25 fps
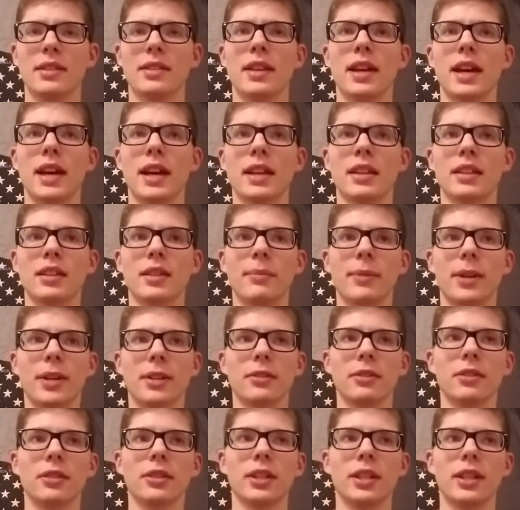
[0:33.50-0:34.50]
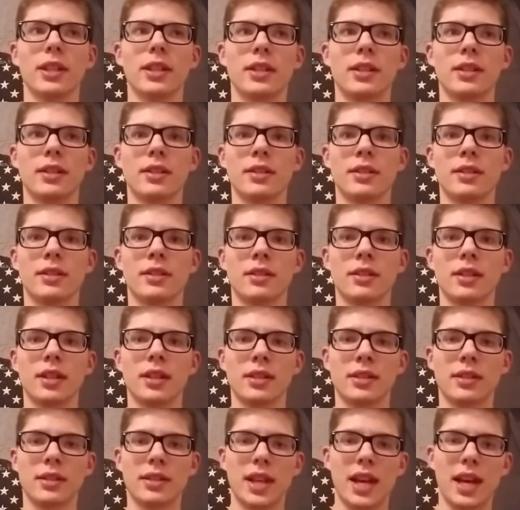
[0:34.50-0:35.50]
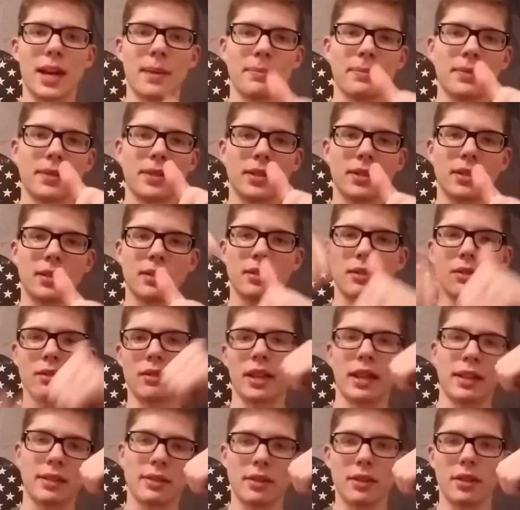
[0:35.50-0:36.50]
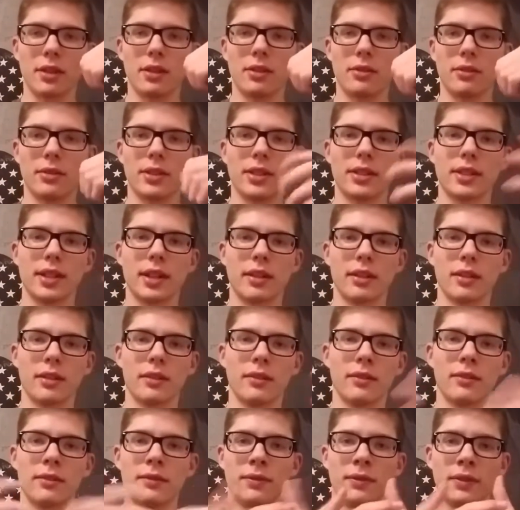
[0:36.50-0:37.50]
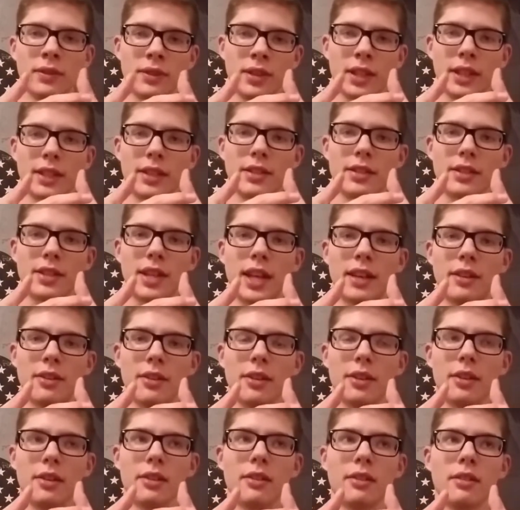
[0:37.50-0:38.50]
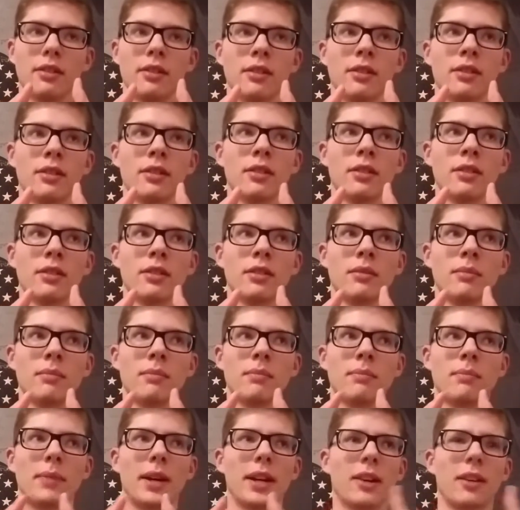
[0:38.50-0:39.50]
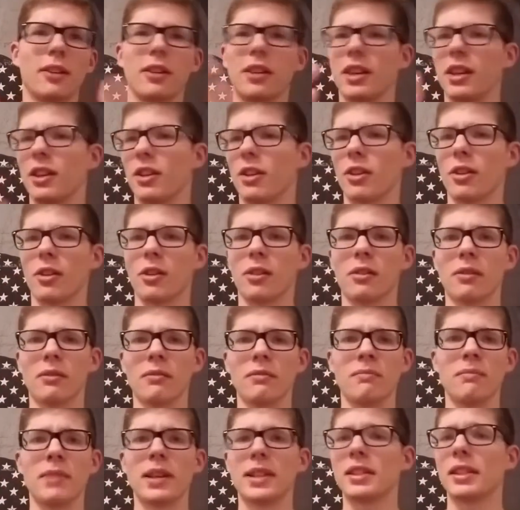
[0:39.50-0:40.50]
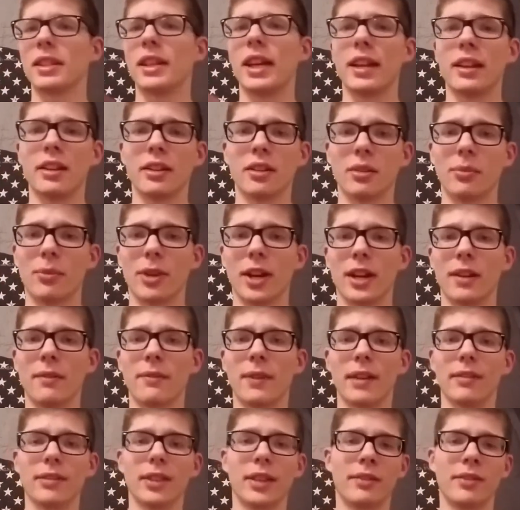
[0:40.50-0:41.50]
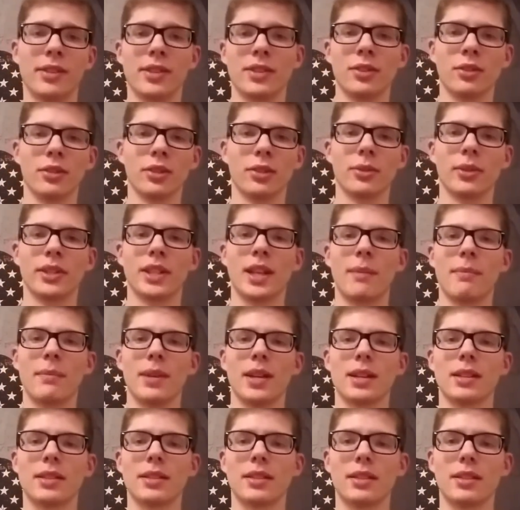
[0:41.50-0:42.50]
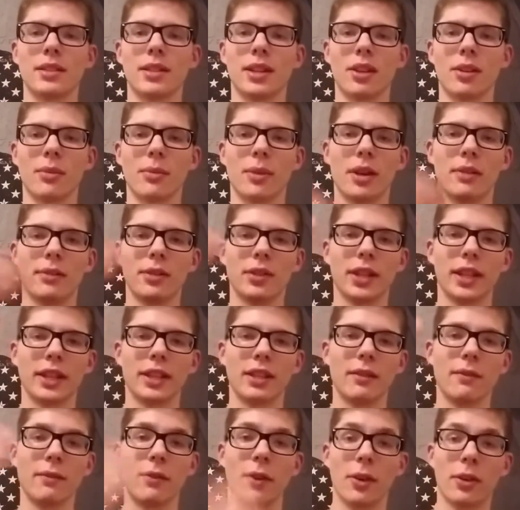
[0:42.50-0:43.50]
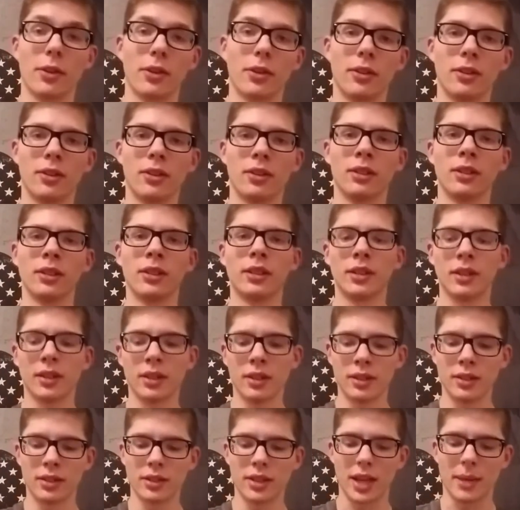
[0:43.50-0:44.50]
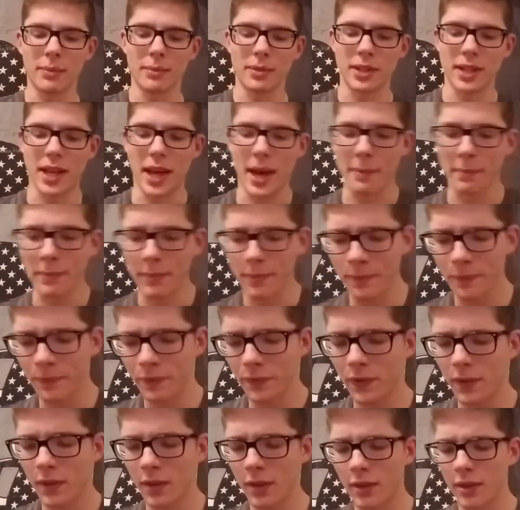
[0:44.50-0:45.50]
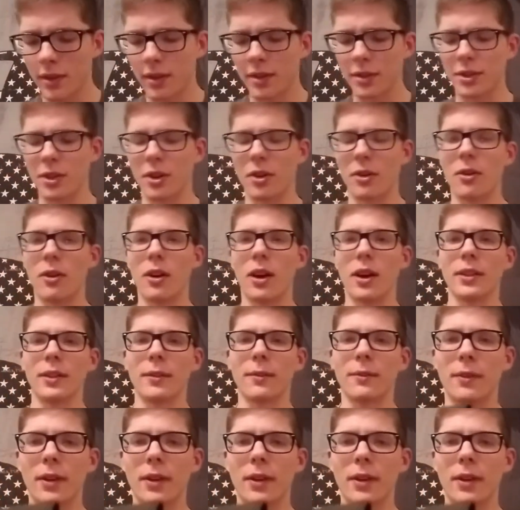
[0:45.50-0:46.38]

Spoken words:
that the buckle it snaps like so instead of like the standard Bianchi or basically any other brand. 511 is the only one that makes the Sierra Bravo like the vertical type snap. So on the